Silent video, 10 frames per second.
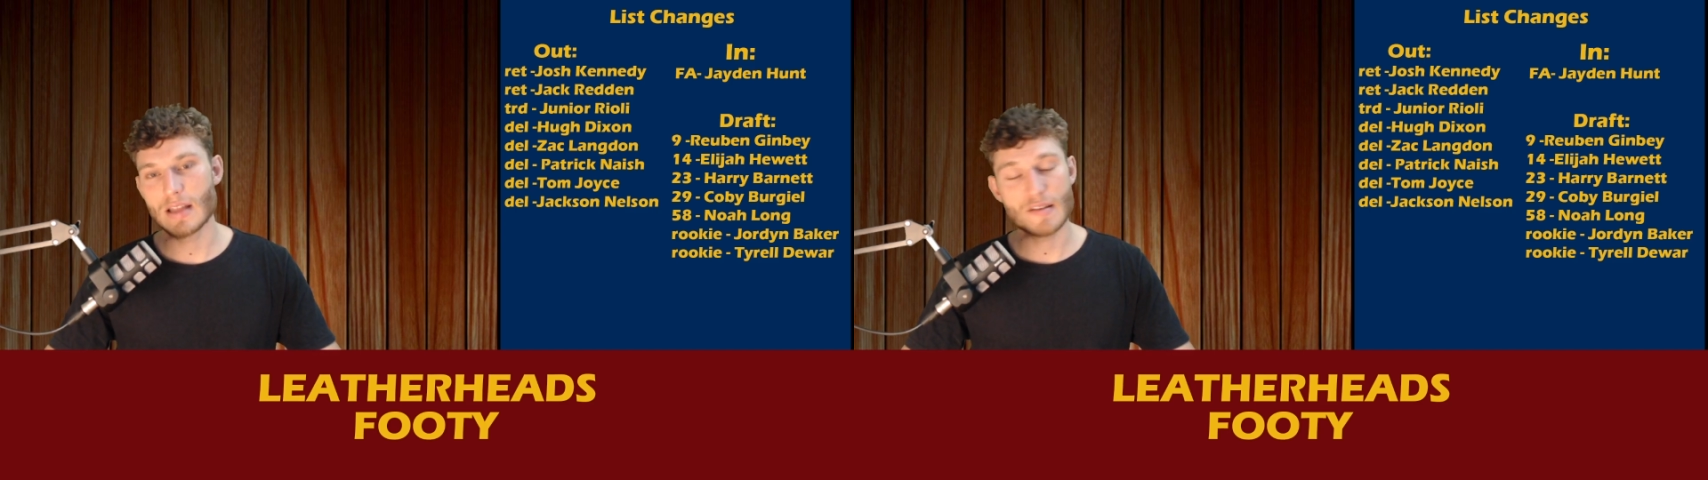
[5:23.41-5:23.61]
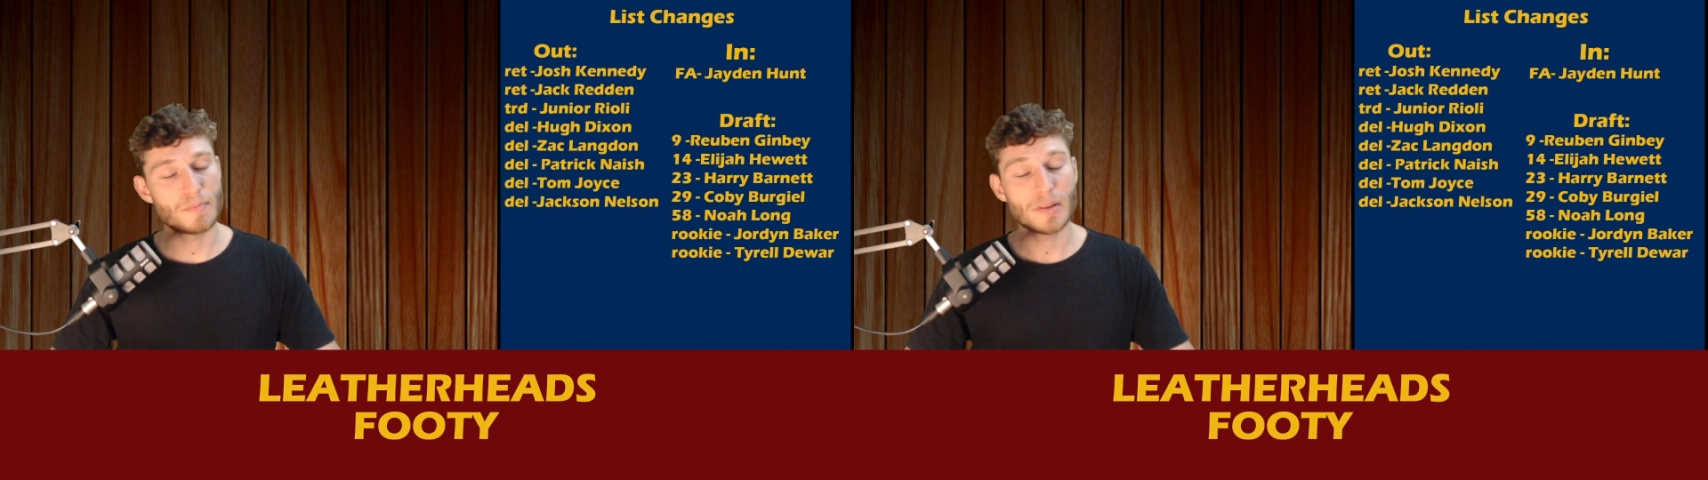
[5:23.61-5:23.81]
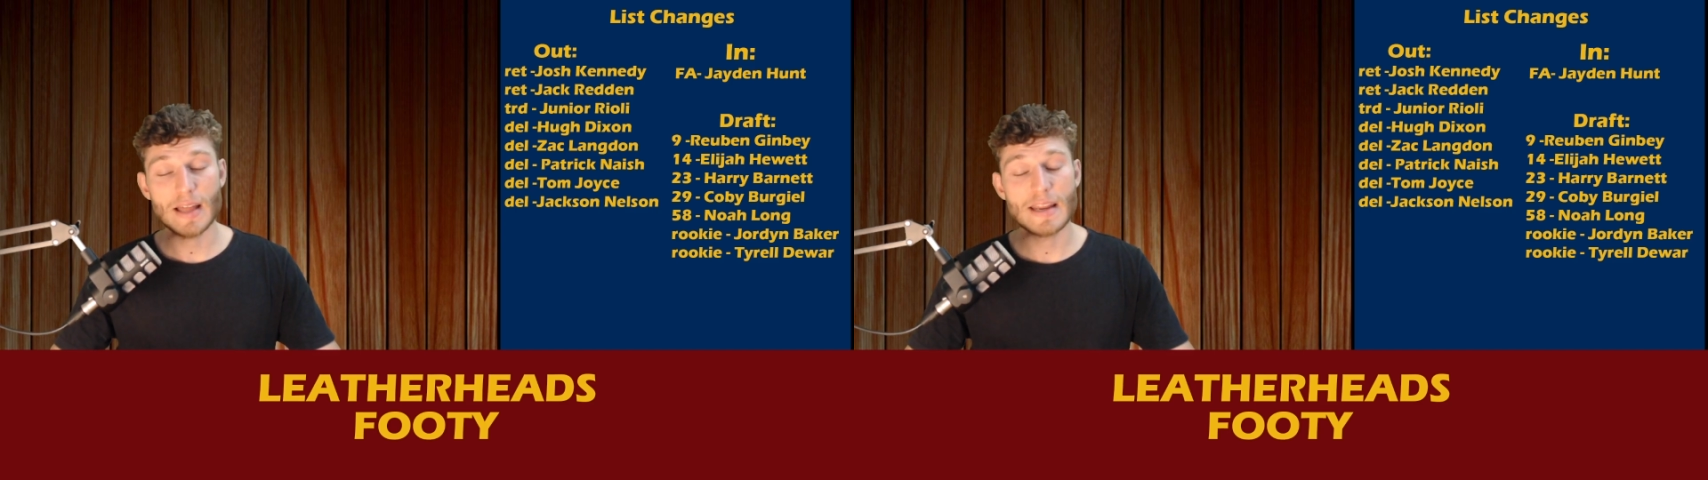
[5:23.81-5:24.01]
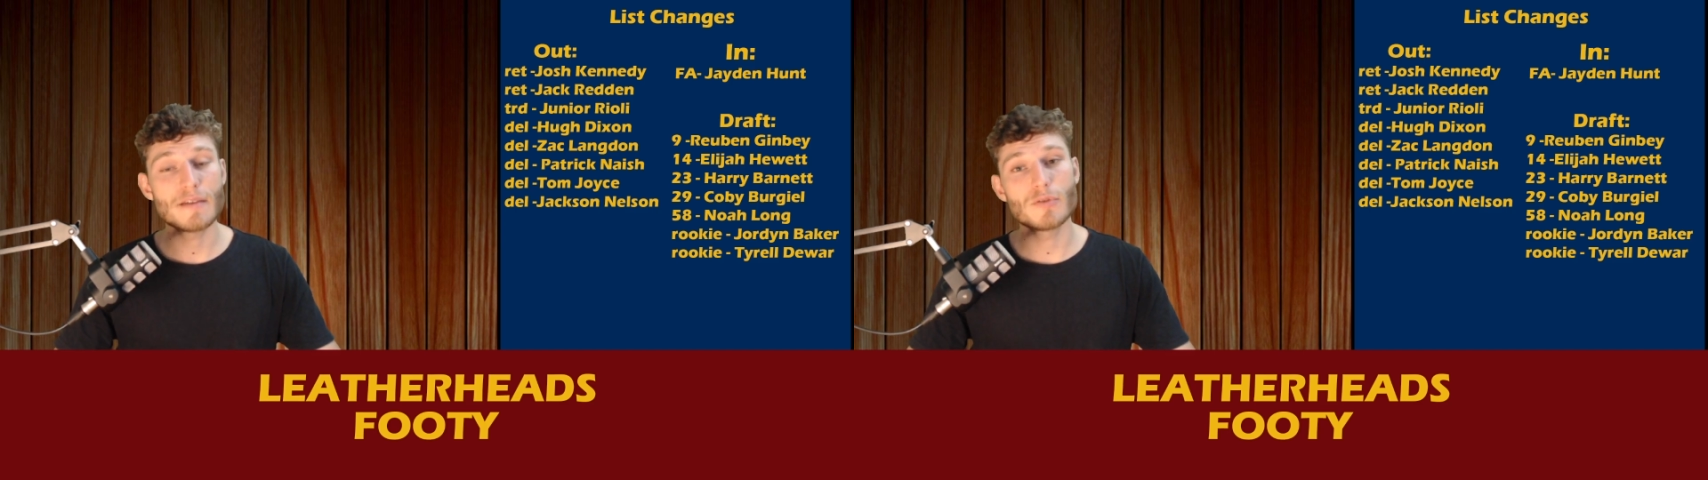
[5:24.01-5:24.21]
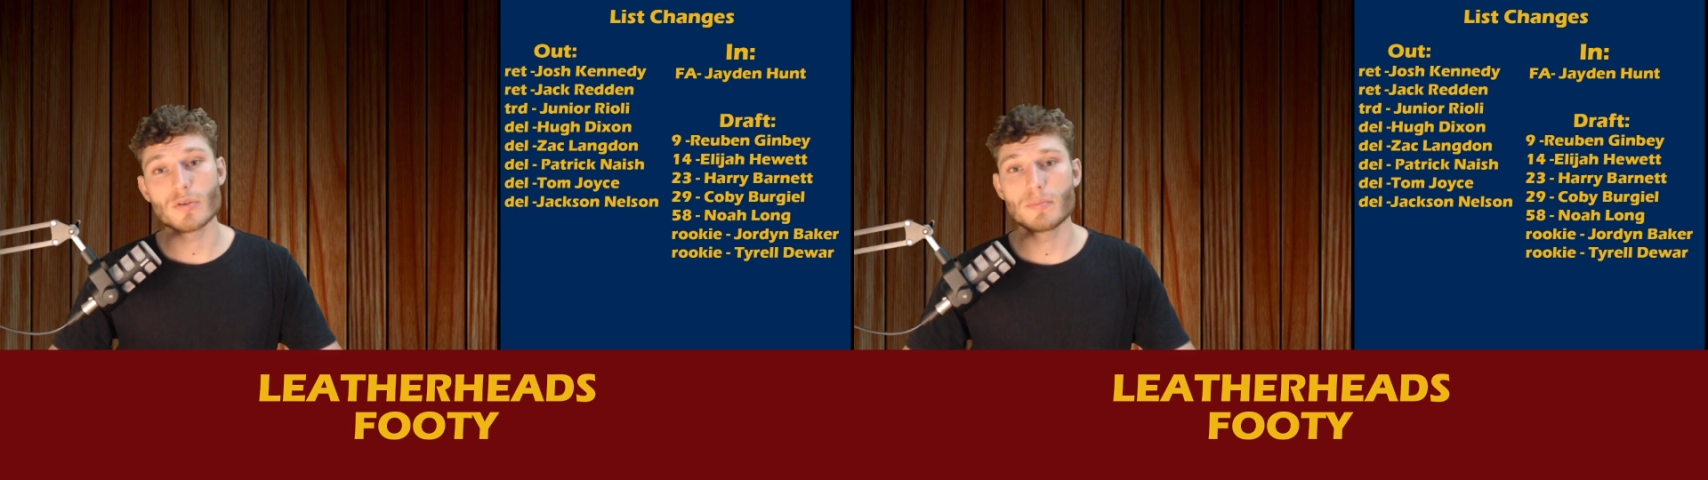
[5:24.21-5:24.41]
There's plenty
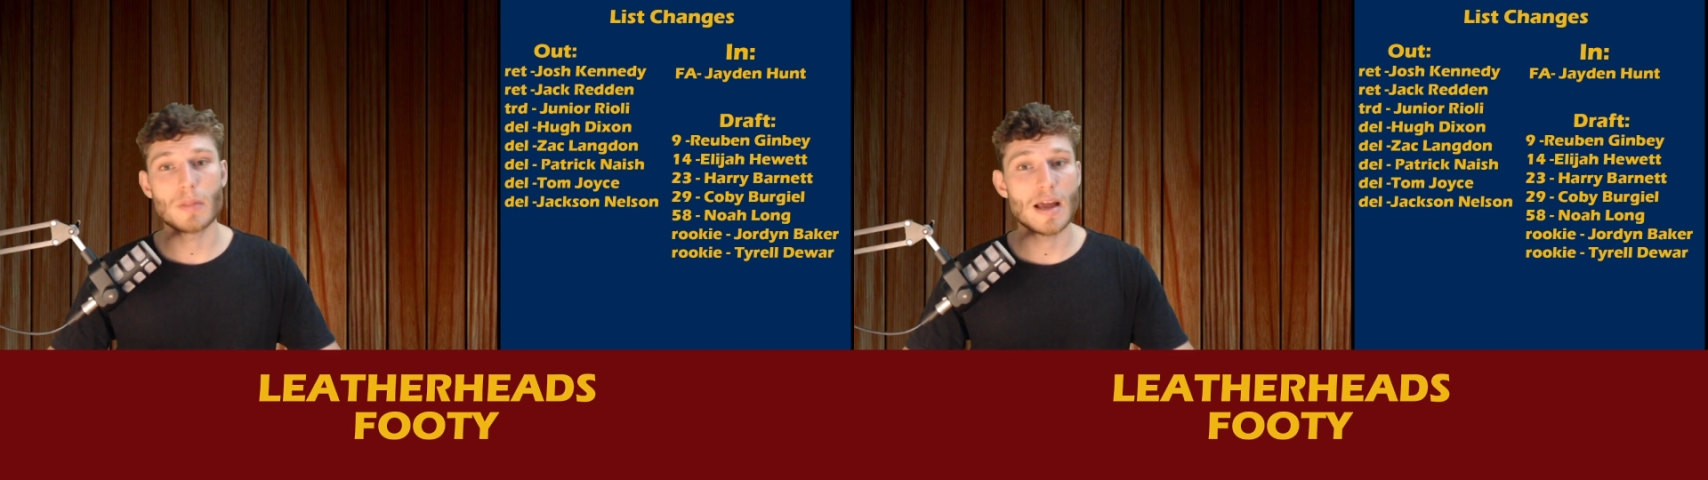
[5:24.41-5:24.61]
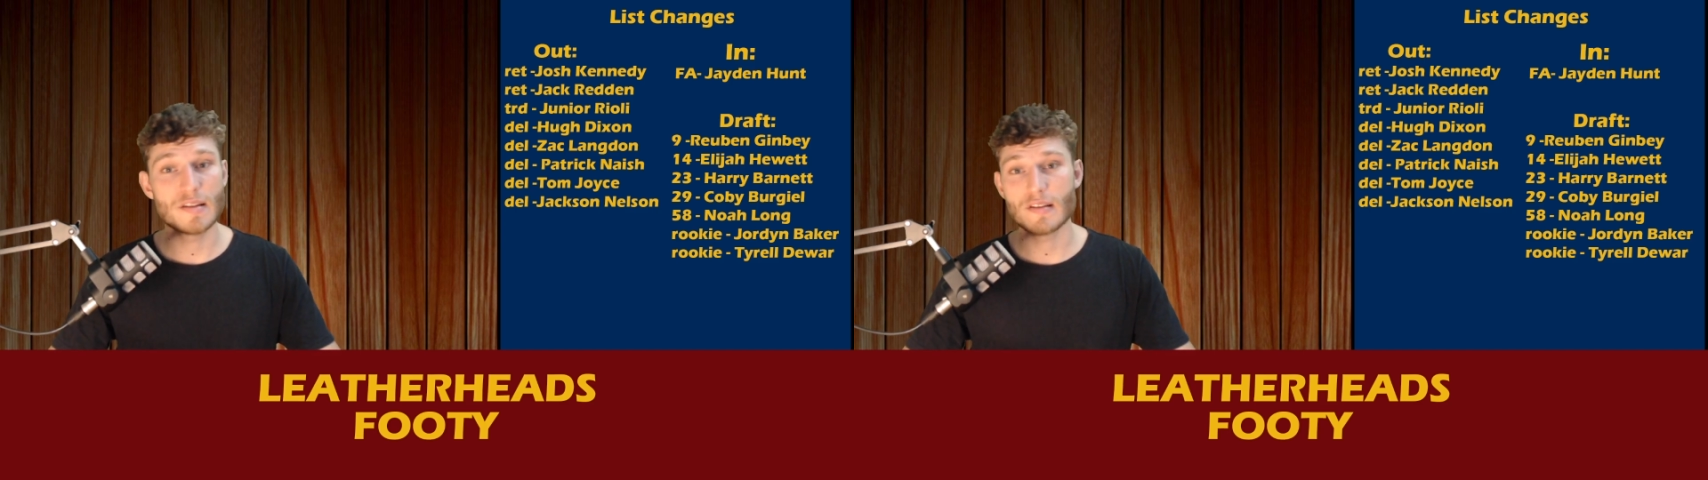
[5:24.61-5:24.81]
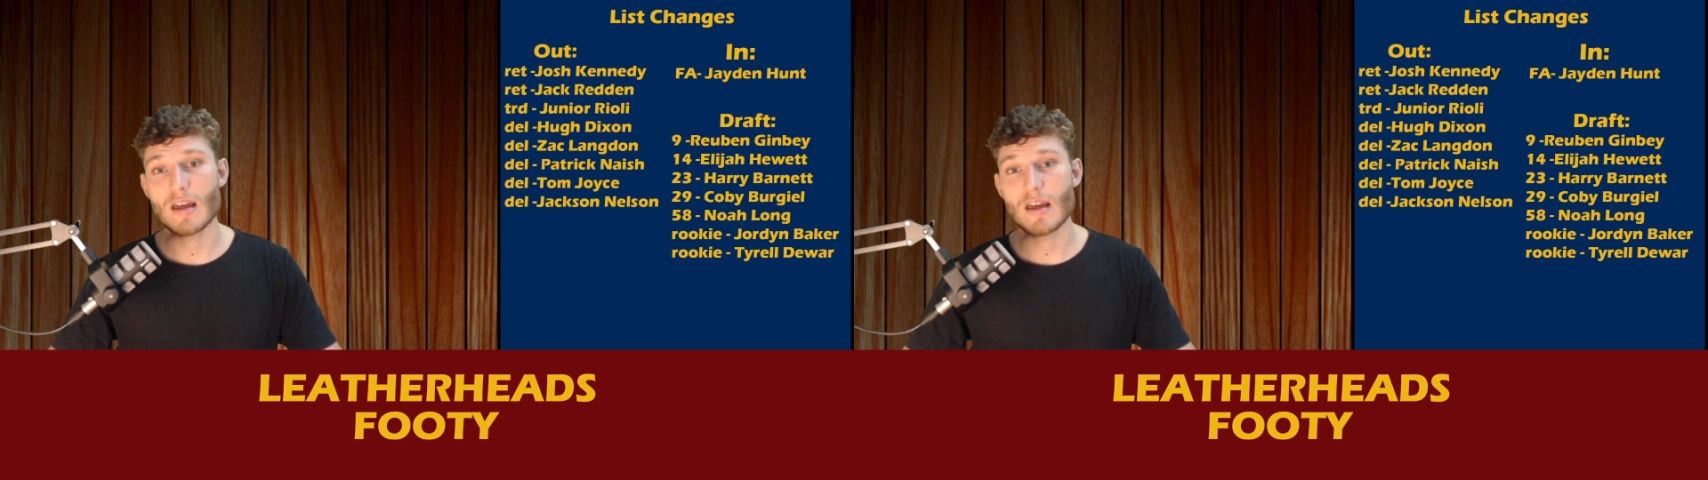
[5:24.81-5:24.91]
of good players that